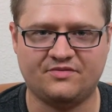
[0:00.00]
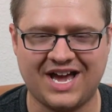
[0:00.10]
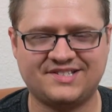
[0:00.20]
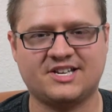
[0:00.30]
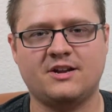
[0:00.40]

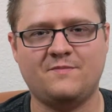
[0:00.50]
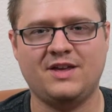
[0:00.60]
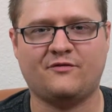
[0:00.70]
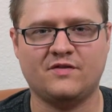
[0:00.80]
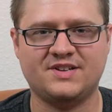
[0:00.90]
that's going
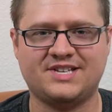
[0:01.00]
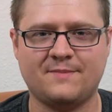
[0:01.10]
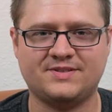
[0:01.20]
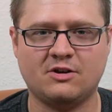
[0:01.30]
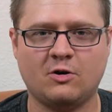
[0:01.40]
to be it for
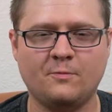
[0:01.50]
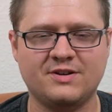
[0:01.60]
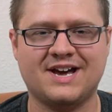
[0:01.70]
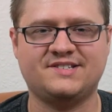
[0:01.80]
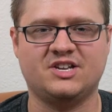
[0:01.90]
this episode.
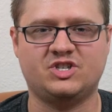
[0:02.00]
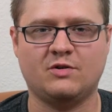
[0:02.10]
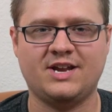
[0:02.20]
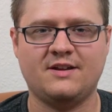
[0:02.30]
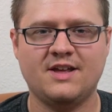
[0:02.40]
Hope you guys
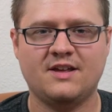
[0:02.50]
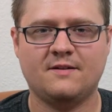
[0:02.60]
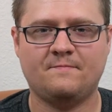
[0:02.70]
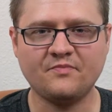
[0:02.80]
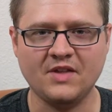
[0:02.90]
enjoyed it.
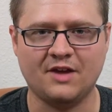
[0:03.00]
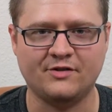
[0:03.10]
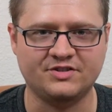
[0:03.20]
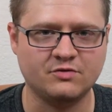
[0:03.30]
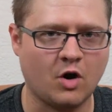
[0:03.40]

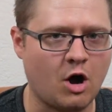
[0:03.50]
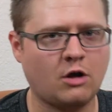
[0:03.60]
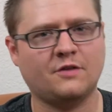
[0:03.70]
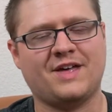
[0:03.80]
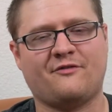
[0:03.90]
If you'll do
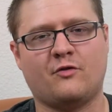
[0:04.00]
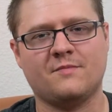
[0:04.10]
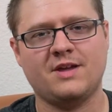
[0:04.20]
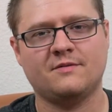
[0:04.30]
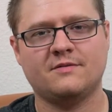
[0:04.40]
all of that
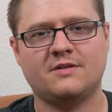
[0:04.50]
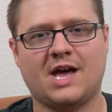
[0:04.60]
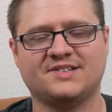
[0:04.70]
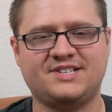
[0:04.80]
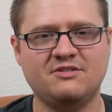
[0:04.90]
for me,
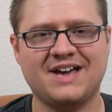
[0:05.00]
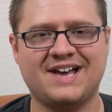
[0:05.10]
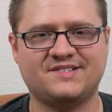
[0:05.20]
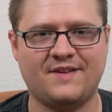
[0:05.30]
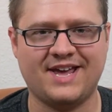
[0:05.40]
I'll see you
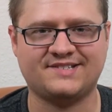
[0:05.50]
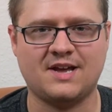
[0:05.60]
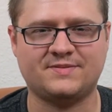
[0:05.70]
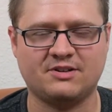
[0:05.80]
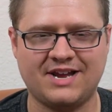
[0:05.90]
guys in the
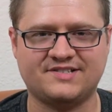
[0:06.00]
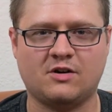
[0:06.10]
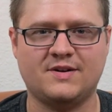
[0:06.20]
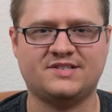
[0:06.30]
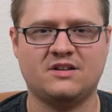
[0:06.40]
next episode.
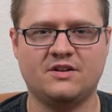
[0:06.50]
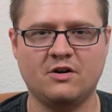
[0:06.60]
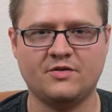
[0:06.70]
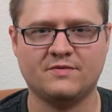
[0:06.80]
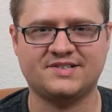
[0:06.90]
As always,
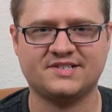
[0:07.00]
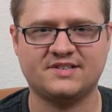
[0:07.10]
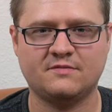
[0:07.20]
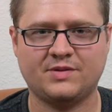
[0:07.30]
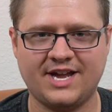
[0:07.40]
know the
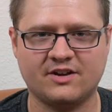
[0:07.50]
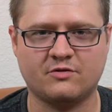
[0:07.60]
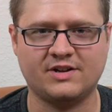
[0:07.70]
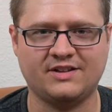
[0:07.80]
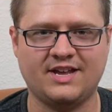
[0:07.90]
risks, plan
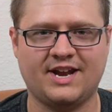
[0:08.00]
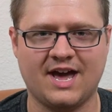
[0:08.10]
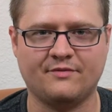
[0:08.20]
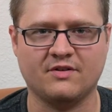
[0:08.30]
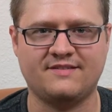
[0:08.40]
accordingly,
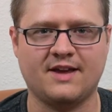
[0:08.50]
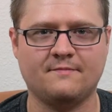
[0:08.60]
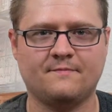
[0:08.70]
and have a great day.